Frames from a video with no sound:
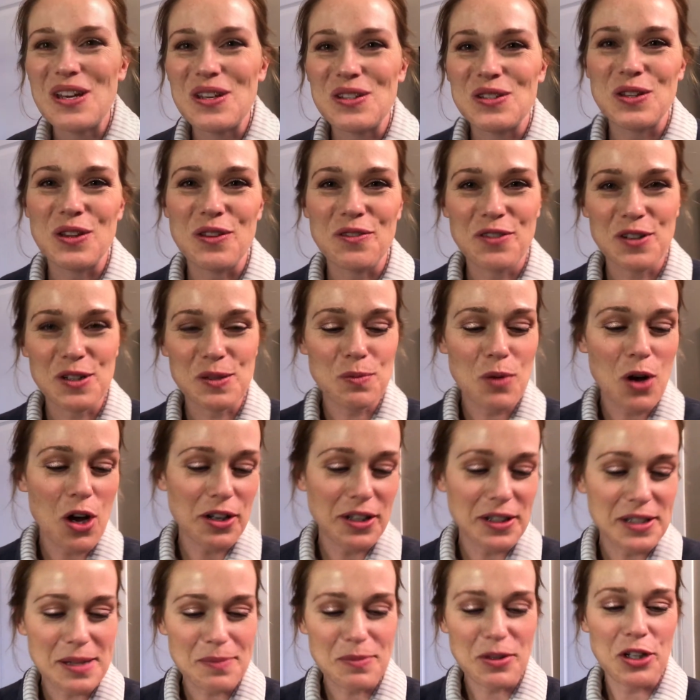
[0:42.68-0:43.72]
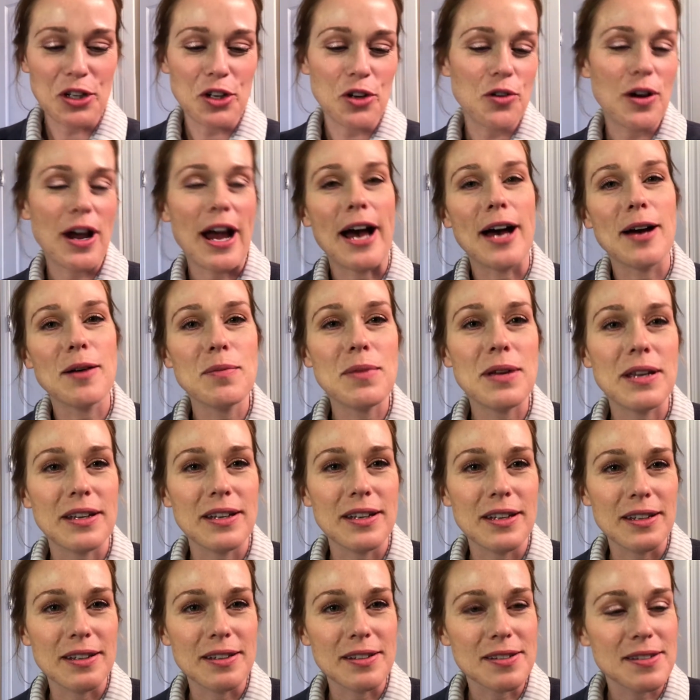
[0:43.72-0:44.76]
So the first product I'm going to grab
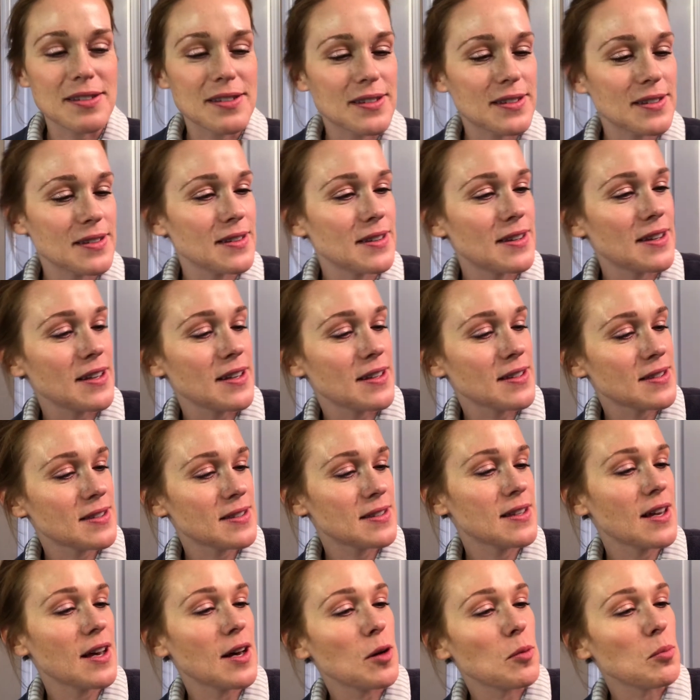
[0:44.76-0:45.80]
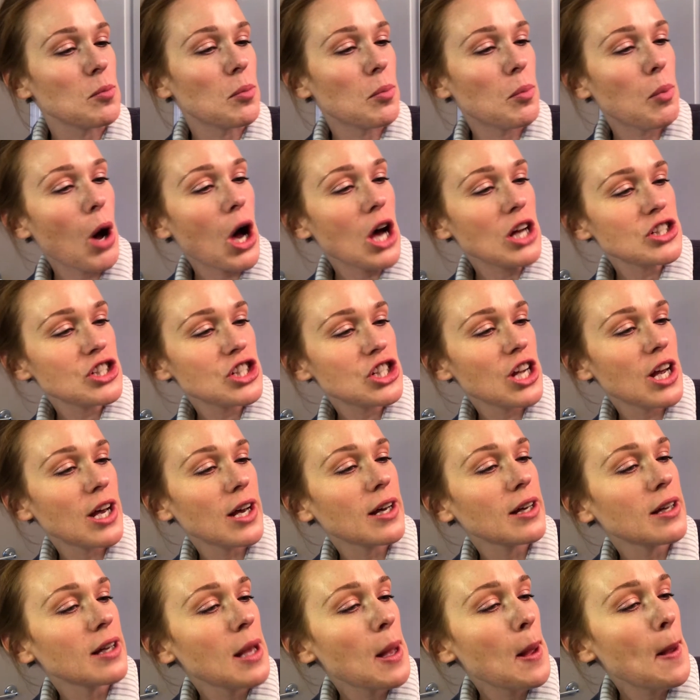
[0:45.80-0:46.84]
is this
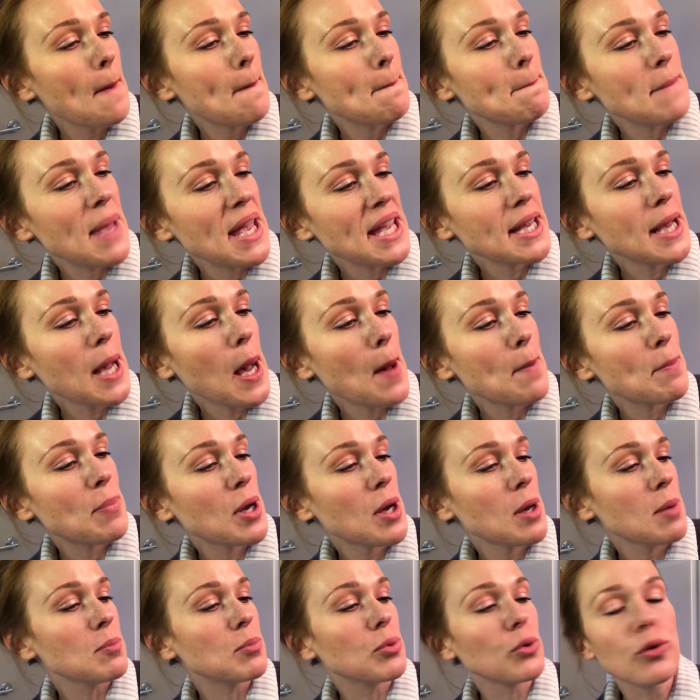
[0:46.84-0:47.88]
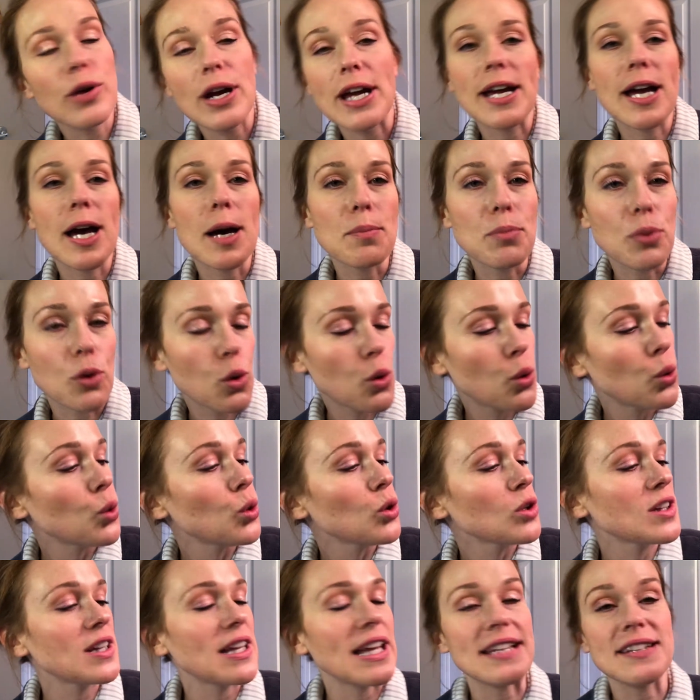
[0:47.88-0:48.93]
Boscia MakeUp-Breakup
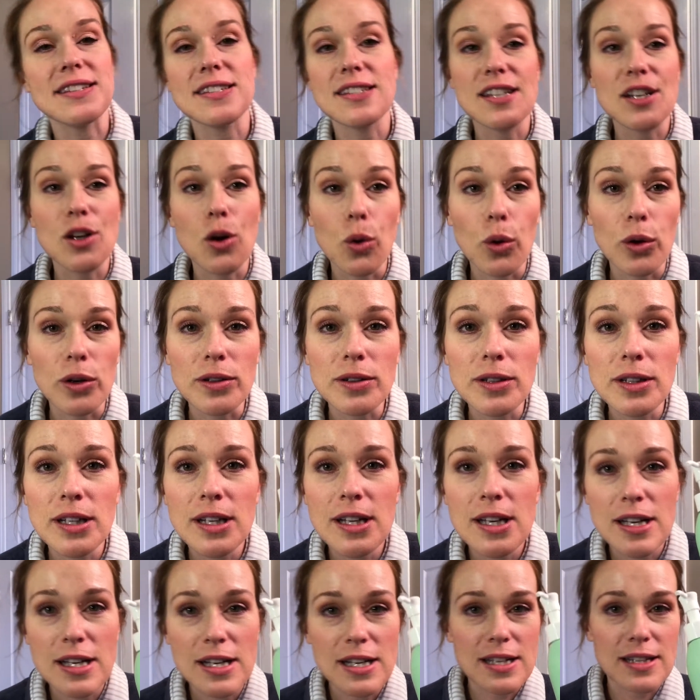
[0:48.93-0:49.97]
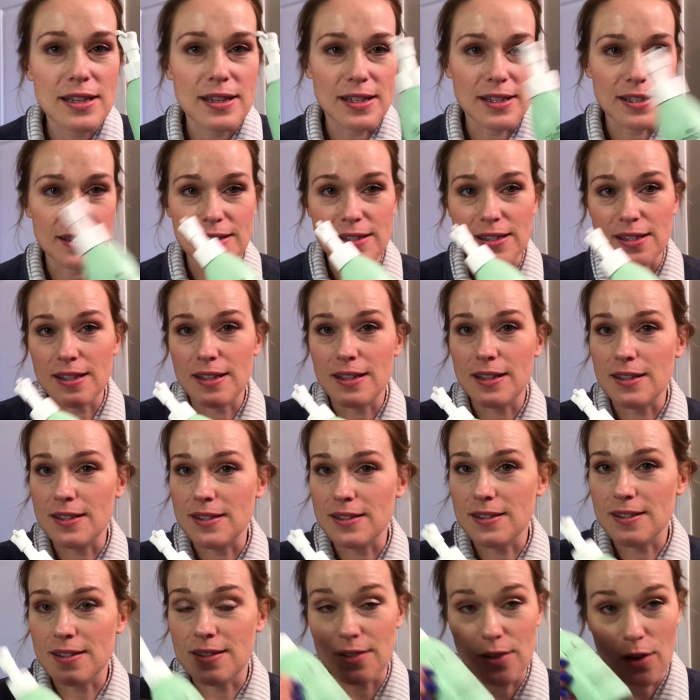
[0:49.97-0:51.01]
Cool Cleansing Oil. This
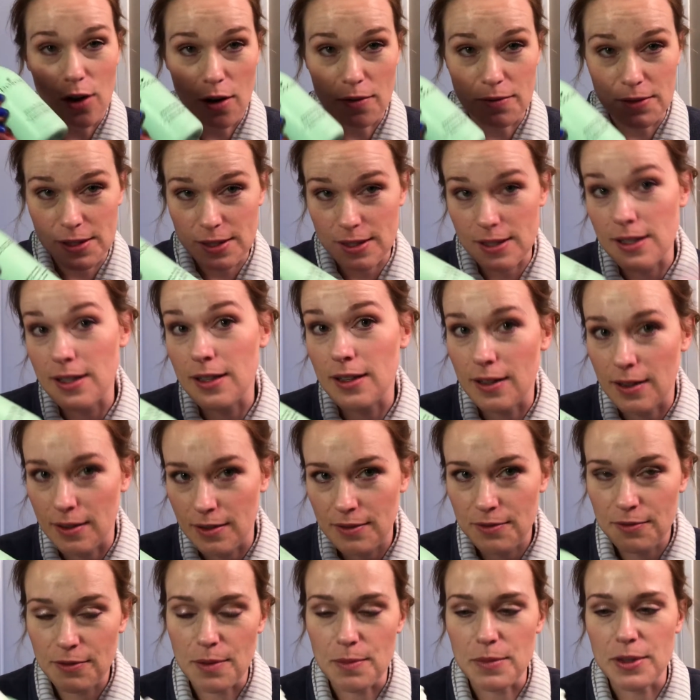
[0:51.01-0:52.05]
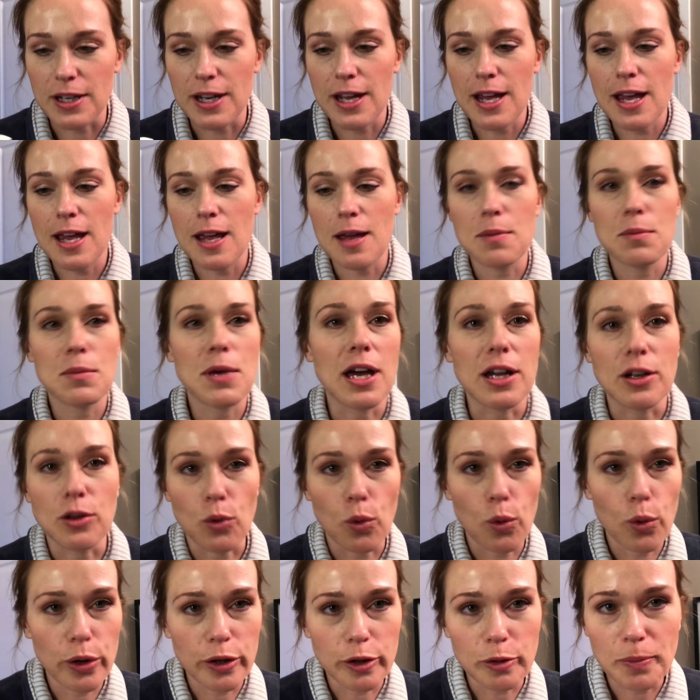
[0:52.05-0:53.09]
is obviously from the name an
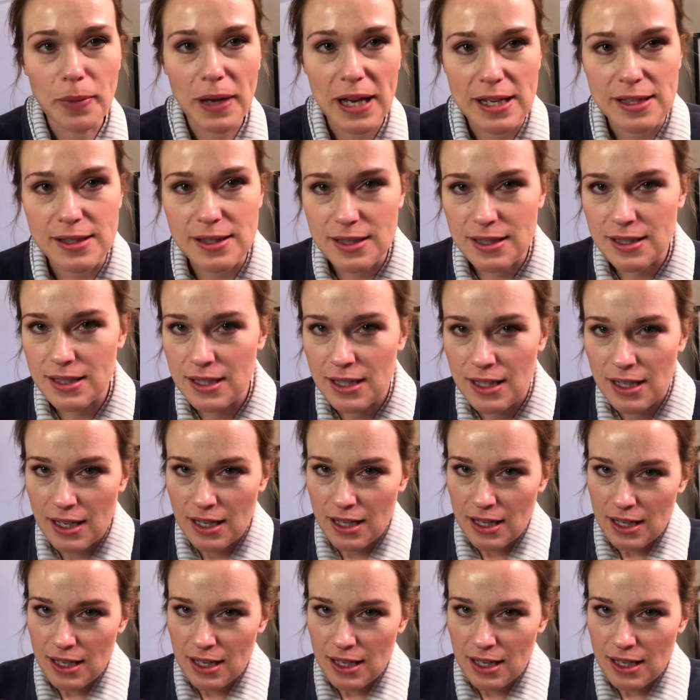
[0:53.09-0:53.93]
oil-based